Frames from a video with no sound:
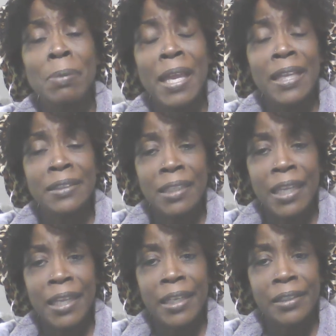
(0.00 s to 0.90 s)
bags of
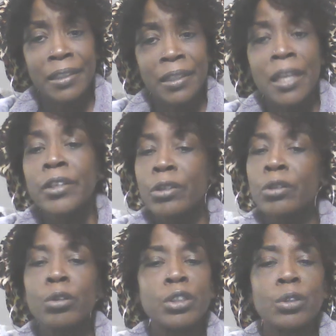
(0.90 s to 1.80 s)
candy? You
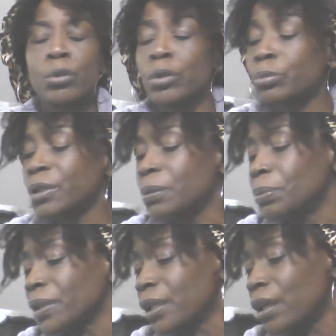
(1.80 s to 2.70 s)
know she don't know jump
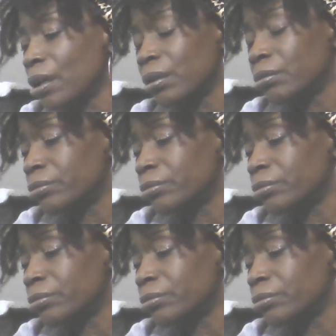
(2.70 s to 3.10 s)
pick y'all.